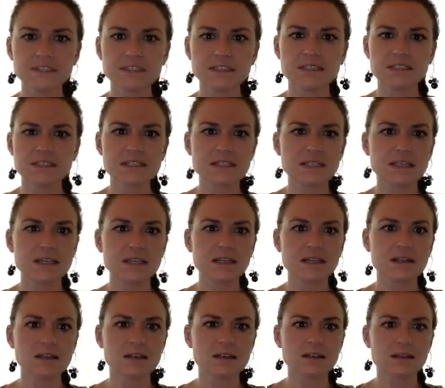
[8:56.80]
let's
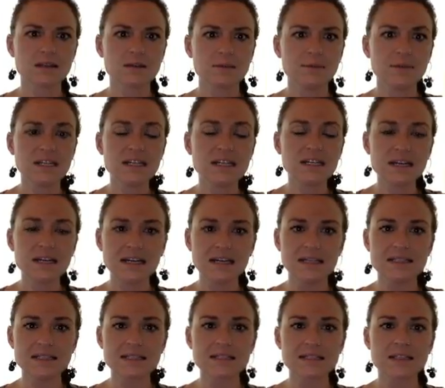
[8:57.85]
see
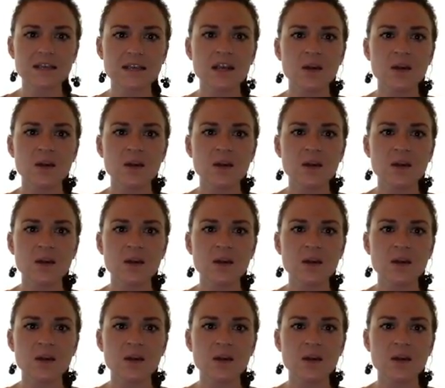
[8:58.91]
because